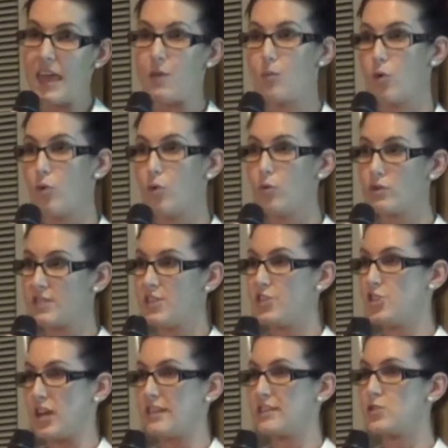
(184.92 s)
it will
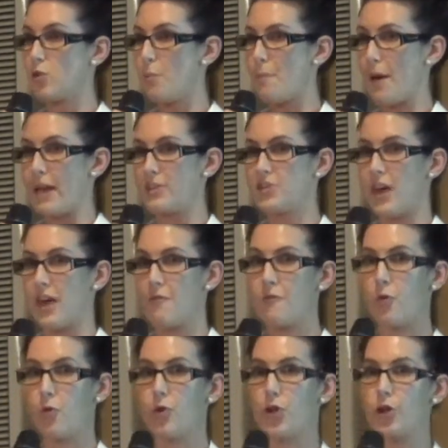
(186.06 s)
suggest or match that
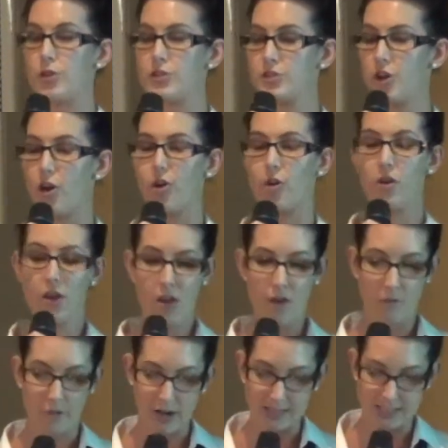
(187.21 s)
for you. So,
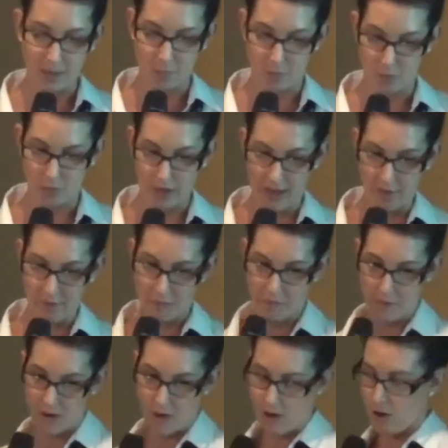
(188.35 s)
for example, if
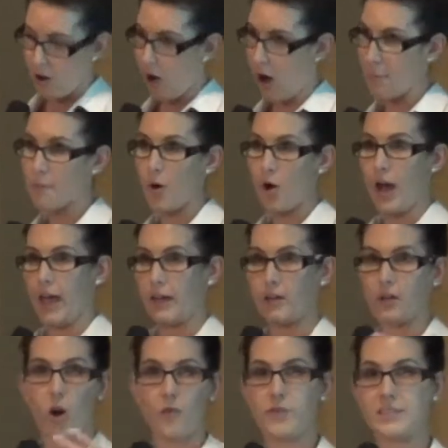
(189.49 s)
I'm
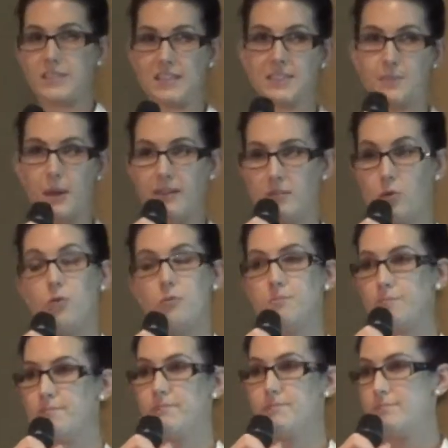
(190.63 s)
buying office expense or
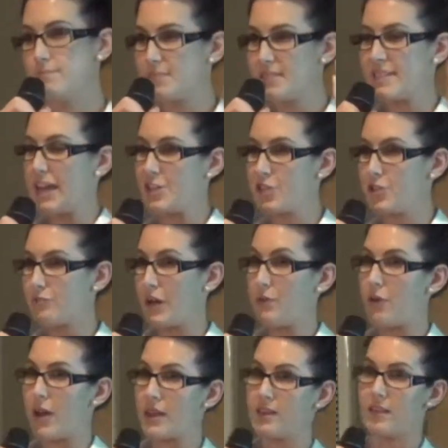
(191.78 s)
stationery
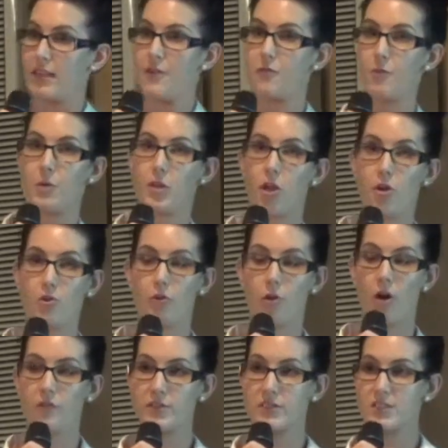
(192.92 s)
regularly from a local
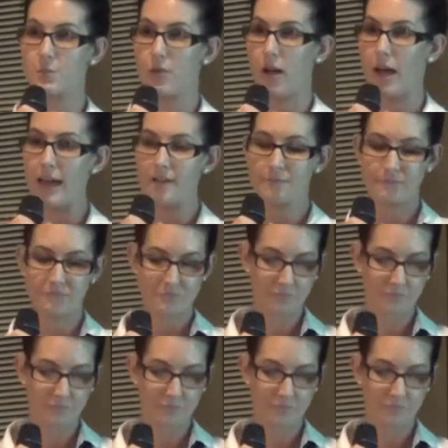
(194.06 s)
office supplier,